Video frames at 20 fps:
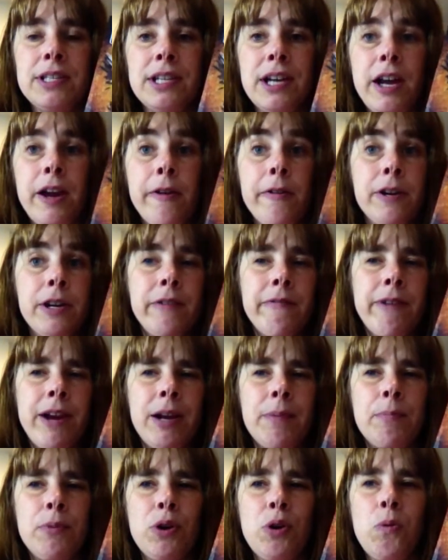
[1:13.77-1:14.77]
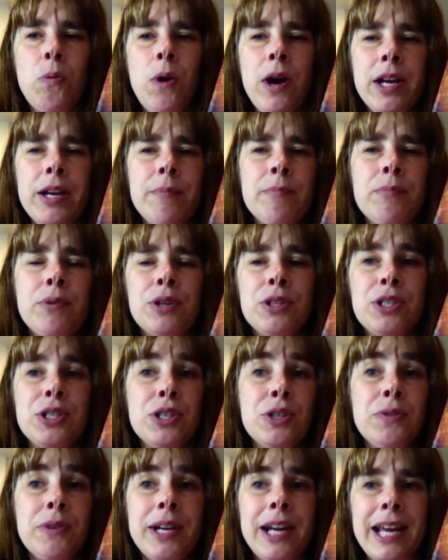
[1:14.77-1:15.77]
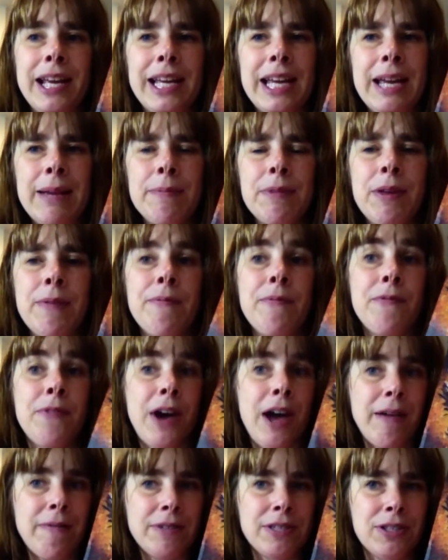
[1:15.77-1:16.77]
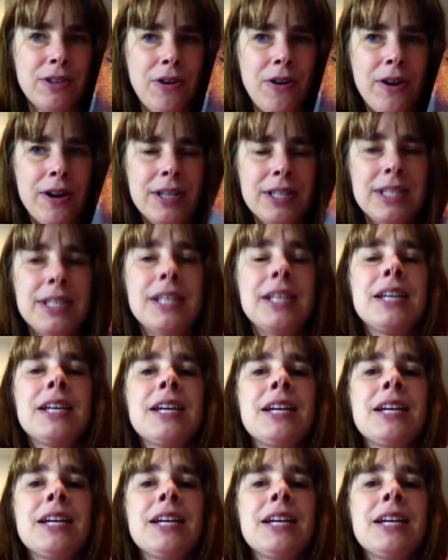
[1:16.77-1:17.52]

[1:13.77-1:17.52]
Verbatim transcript: I already read book one and book two, and I gave them five stars.